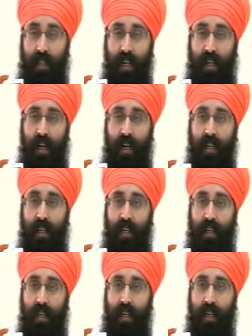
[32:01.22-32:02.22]
ganya kai,
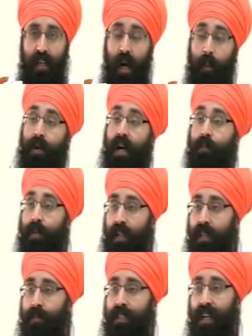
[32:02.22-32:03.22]
apna
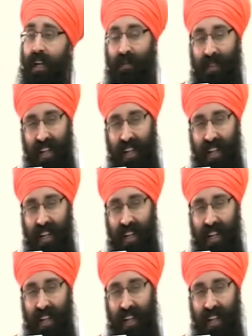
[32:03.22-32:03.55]
birth pashan,